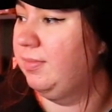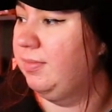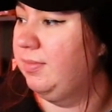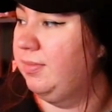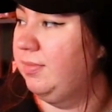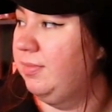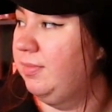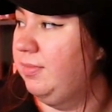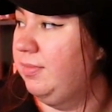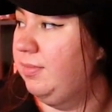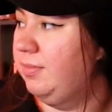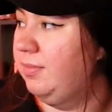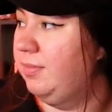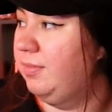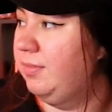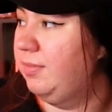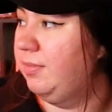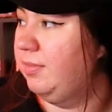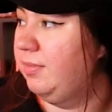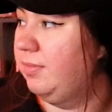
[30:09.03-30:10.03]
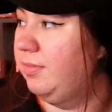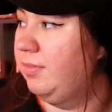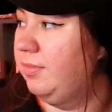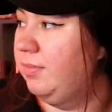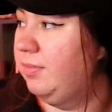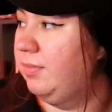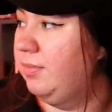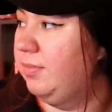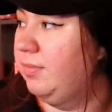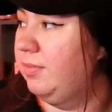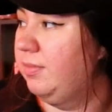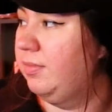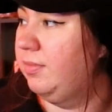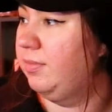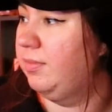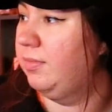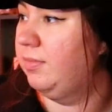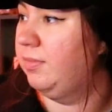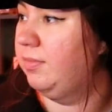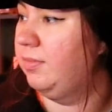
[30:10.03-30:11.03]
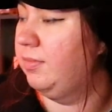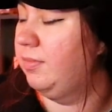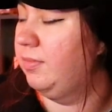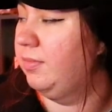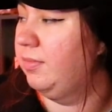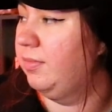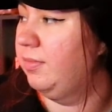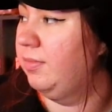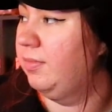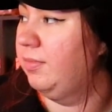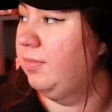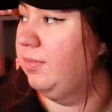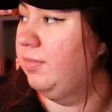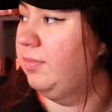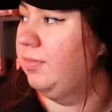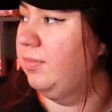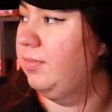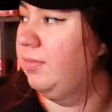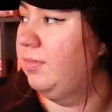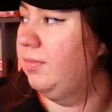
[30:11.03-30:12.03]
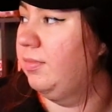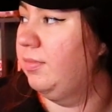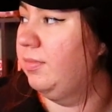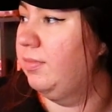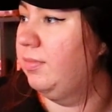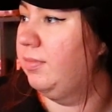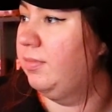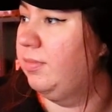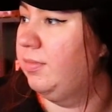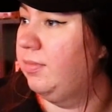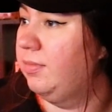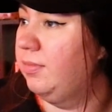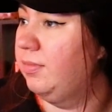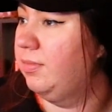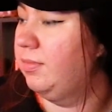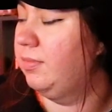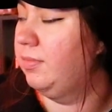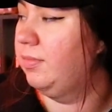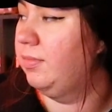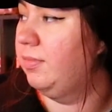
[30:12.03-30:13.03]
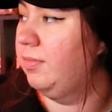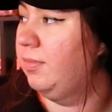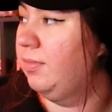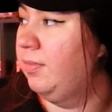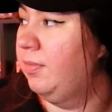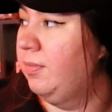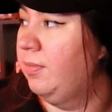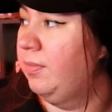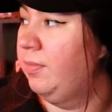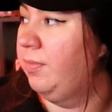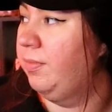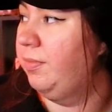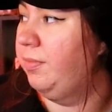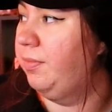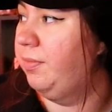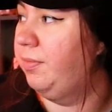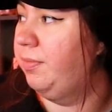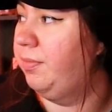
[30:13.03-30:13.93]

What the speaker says: The person shown says nothing.